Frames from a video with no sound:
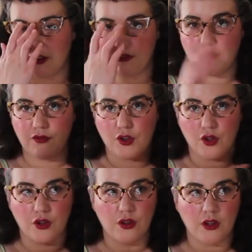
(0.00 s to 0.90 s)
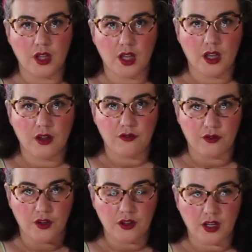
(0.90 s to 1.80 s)
it full
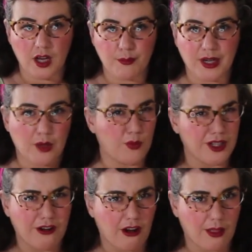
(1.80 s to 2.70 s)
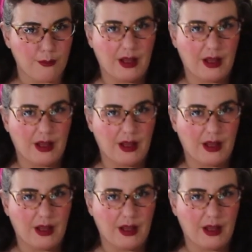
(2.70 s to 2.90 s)
cup, but I wouldn't call it